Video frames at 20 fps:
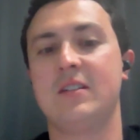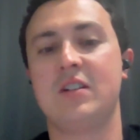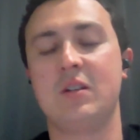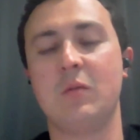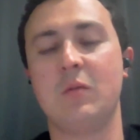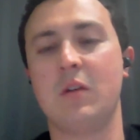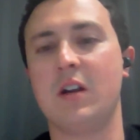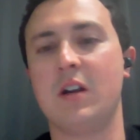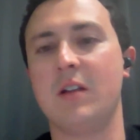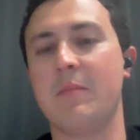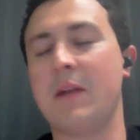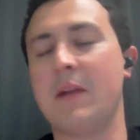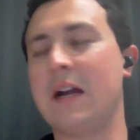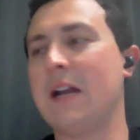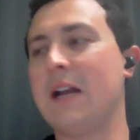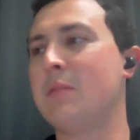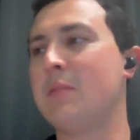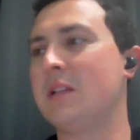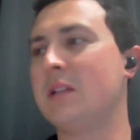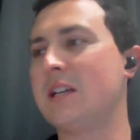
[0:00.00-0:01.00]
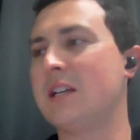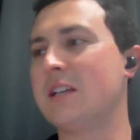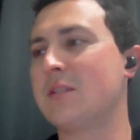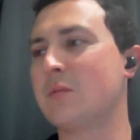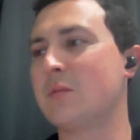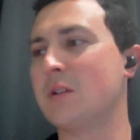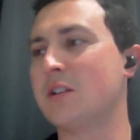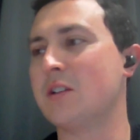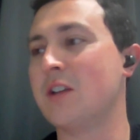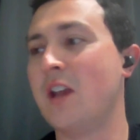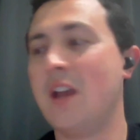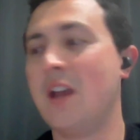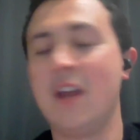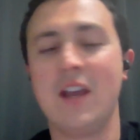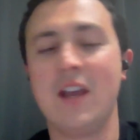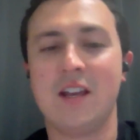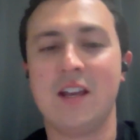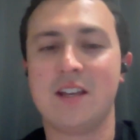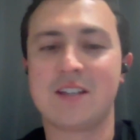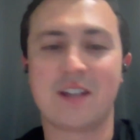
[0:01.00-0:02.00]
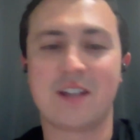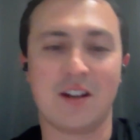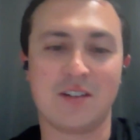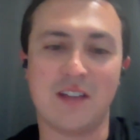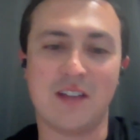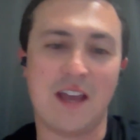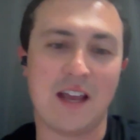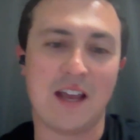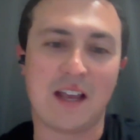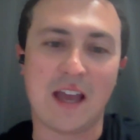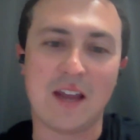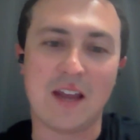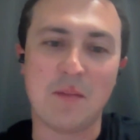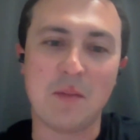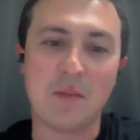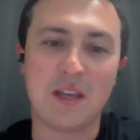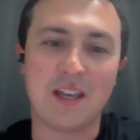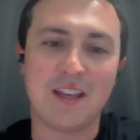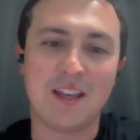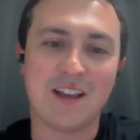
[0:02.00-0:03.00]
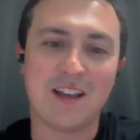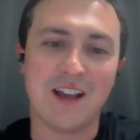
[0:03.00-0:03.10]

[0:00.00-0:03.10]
She wanted to buy a place, which scared the heck out of me.